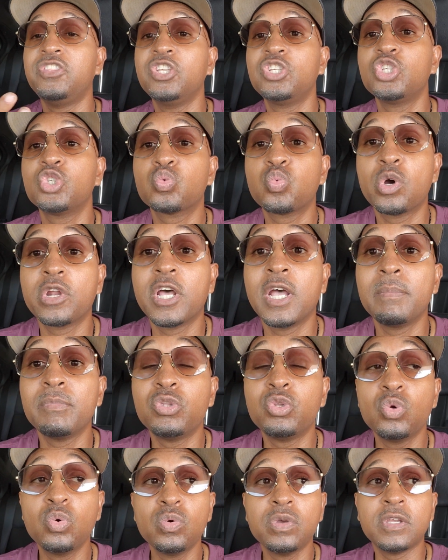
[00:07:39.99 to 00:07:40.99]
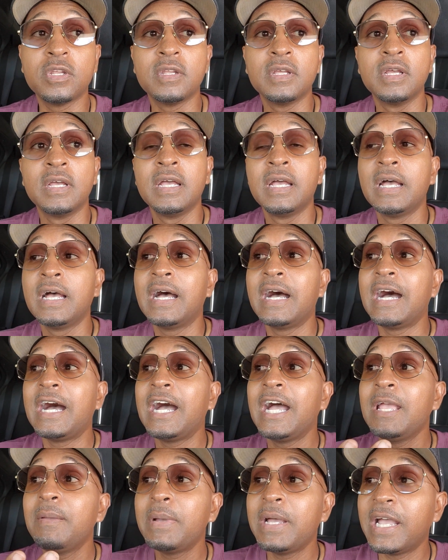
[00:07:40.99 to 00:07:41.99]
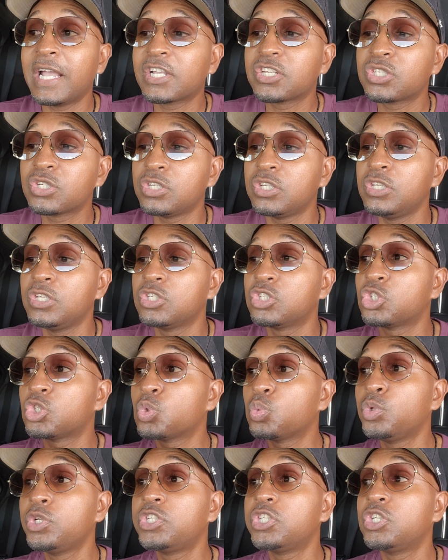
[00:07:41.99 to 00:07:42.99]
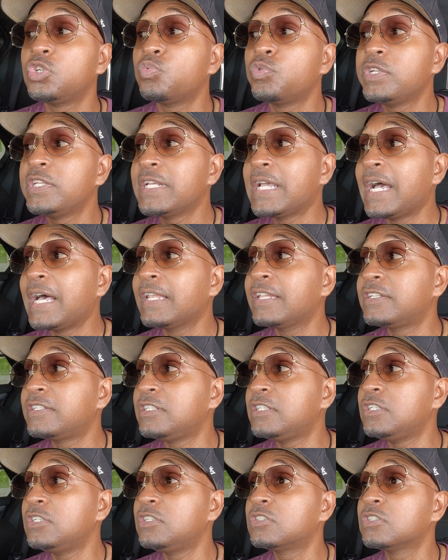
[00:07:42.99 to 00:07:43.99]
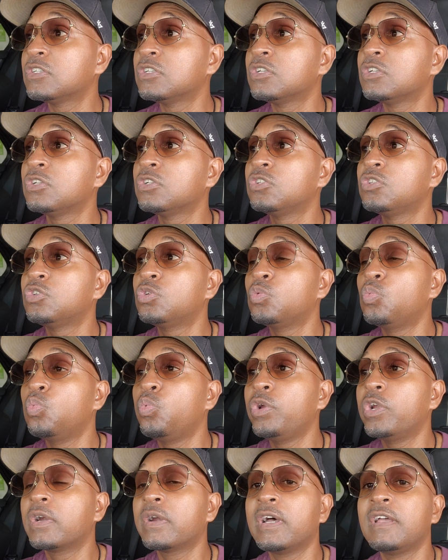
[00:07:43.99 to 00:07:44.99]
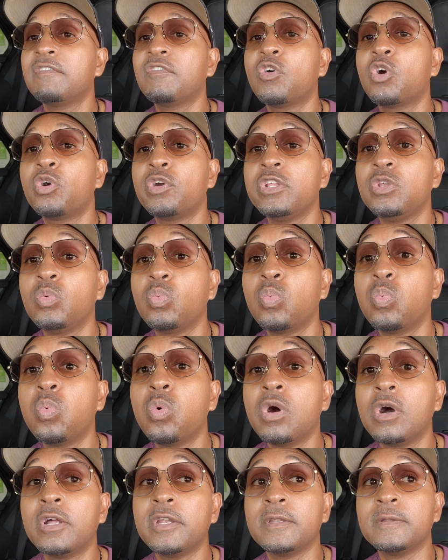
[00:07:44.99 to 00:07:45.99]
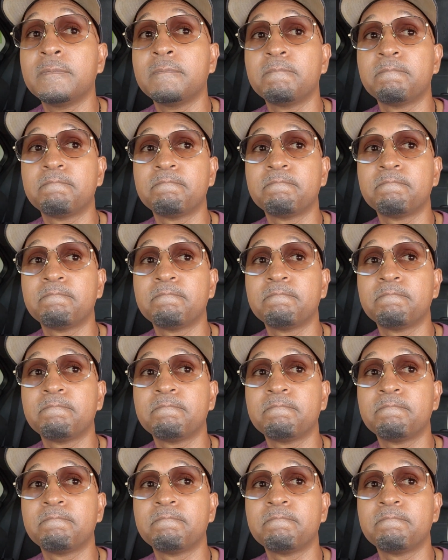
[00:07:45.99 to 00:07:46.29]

this is what I'm doing. I'm actually switching realities to where I've already won.